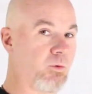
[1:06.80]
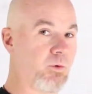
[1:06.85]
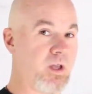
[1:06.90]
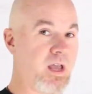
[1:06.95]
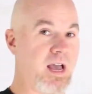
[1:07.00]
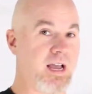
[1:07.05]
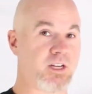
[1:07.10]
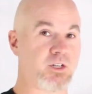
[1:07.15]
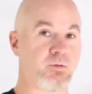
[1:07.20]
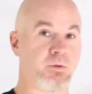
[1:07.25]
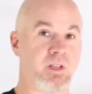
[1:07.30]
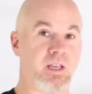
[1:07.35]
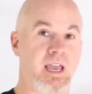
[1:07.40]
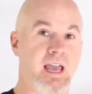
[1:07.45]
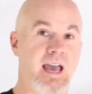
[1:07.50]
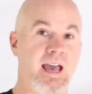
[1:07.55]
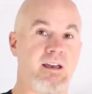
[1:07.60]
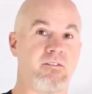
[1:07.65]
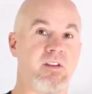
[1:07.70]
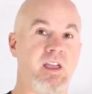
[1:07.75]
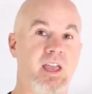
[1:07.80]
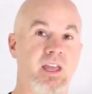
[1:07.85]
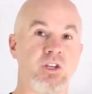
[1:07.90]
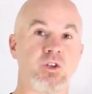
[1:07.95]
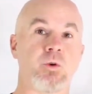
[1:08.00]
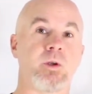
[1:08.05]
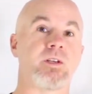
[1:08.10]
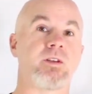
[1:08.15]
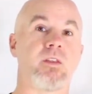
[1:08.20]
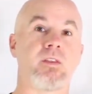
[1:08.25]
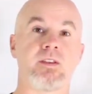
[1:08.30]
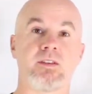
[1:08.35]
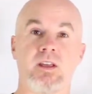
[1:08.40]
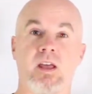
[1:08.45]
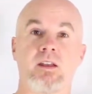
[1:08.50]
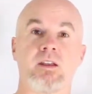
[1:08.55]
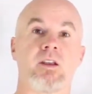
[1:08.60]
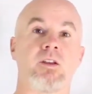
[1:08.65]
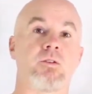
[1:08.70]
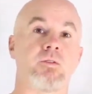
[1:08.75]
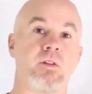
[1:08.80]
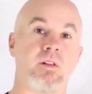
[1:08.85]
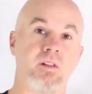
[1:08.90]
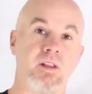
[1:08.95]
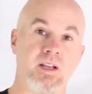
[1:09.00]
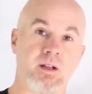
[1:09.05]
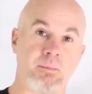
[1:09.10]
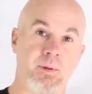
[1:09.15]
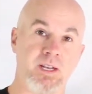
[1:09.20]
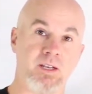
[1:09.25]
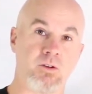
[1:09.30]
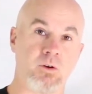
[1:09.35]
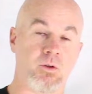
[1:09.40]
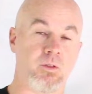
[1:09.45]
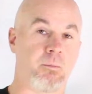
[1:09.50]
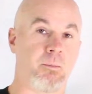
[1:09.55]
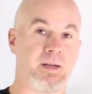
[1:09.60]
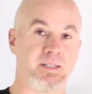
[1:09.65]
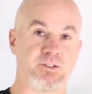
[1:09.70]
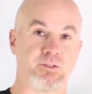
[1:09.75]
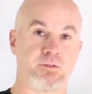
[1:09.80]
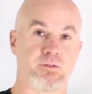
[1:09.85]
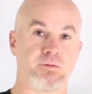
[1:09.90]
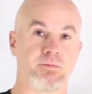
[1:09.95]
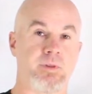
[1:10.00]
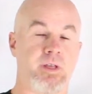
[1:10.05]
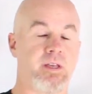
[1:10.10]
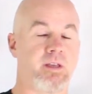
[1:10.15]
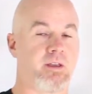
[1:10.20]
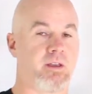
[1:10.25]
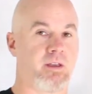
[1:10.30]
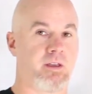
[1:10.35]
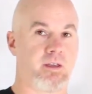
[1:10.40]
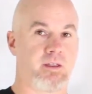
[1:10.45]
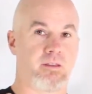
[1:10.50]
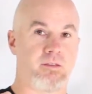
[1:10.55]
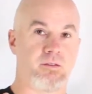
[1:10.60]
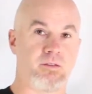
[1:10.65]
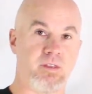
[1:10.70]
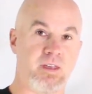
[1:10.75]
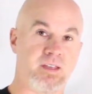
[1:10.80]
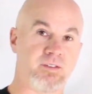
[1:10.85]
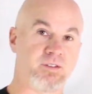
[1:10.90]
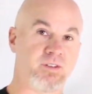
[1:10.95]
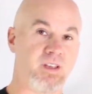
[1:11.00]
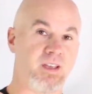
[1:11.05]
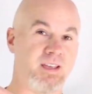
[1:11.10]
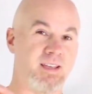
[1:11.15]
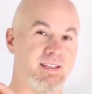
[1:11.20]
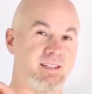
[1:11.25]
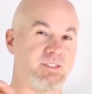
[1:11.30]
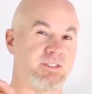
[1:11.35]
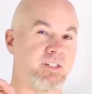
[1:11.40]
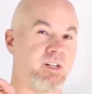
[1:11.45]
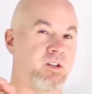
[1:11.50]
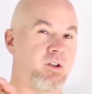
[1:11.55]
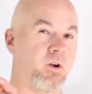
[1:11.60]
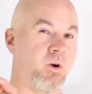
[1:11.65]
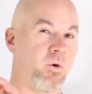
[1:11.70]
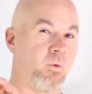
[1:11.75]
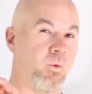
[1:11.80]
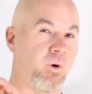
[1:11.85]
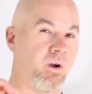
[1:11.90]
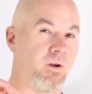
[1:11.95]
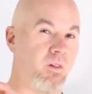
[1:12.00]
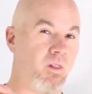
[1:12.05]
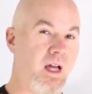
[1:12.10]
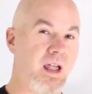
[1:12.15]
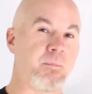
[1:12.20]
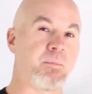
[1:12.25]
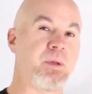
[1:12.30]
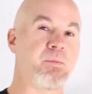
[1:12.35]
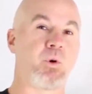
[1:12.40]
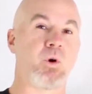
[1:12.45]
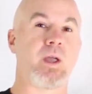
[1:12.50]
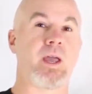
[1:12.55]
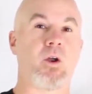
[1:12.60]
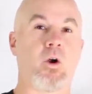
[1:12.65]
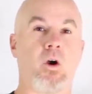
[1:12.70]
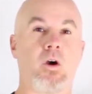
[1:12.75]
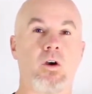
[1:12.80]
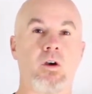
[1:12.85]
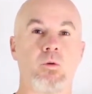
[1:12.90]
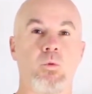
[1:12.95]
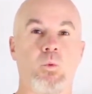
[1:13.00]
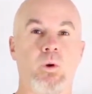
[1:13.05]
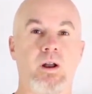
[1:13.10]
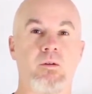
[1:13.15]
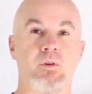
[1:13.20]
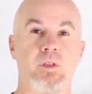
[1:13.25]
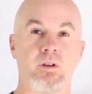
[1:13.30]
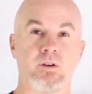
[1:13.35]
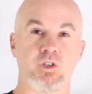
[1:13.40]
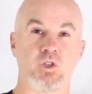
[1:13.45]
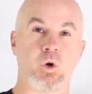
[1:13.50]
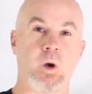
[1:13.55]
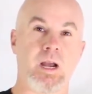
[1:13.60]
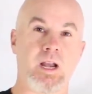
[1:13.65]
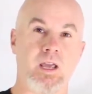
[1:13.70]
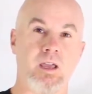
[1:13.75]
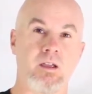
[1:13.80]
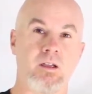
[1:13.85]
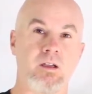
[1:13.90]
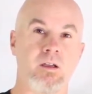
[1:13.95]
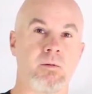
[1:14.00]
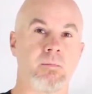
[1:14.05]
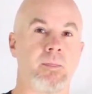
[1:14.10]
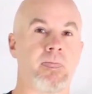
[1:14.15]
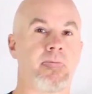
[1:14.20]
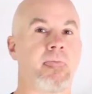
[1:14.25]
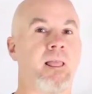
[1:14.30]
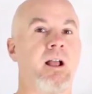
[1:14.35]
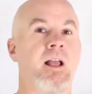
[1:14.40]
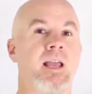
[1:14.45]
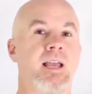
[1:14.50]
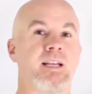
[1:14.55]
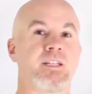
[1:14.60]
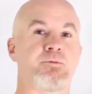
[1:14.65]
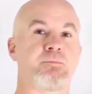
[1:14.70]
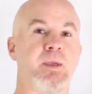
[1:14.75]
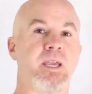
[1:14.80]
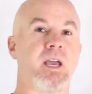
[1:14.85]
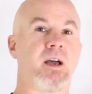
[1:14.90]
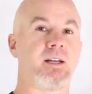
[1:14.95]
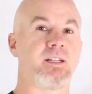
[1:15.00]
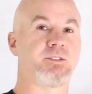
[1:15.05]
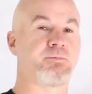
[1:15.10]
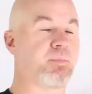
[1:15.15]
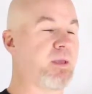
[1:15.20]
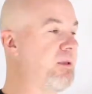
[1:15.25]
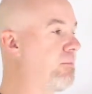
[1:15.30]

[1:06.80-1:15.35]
where we actually have injury to the tendon or the ligament or the muscle. This is where a lot of people get hurt whenever they're training. It's because